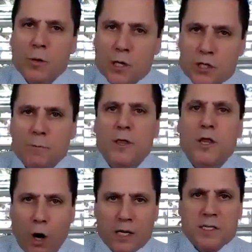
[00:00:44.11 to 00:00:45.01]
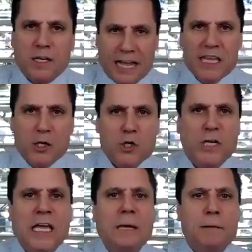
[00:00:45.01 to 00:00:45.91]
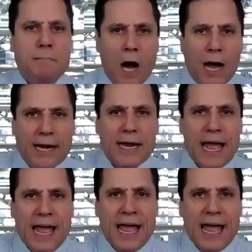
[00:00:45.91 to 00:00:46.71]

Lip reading: you some thoughts that I think you should keep in mind